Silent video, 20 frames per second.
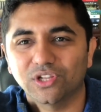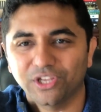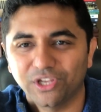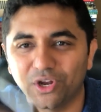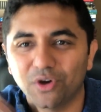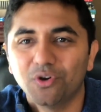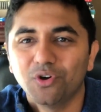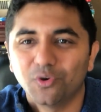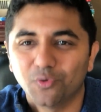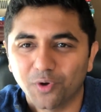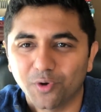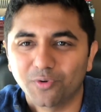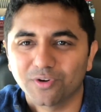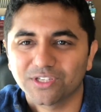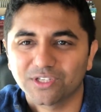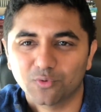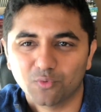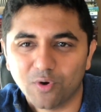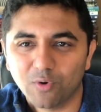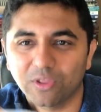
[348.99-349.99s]
whenever was
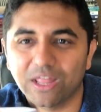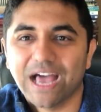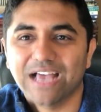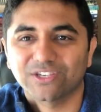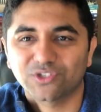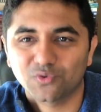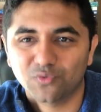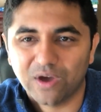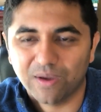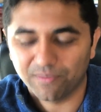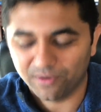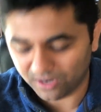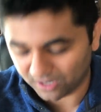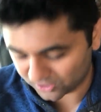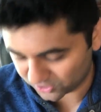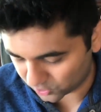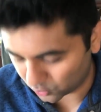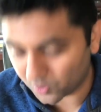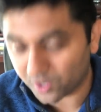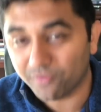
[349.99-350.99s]
the last webinar.
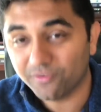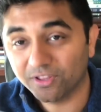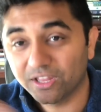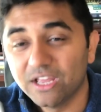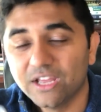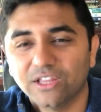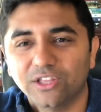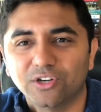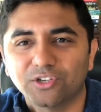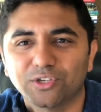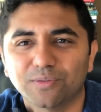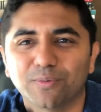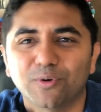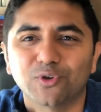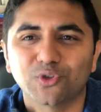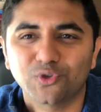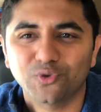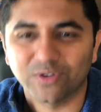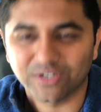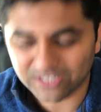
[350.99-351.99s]
So whenever they're
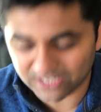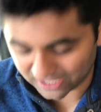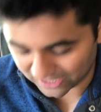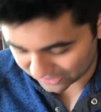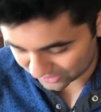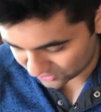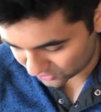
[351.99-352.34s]
supposed to attend.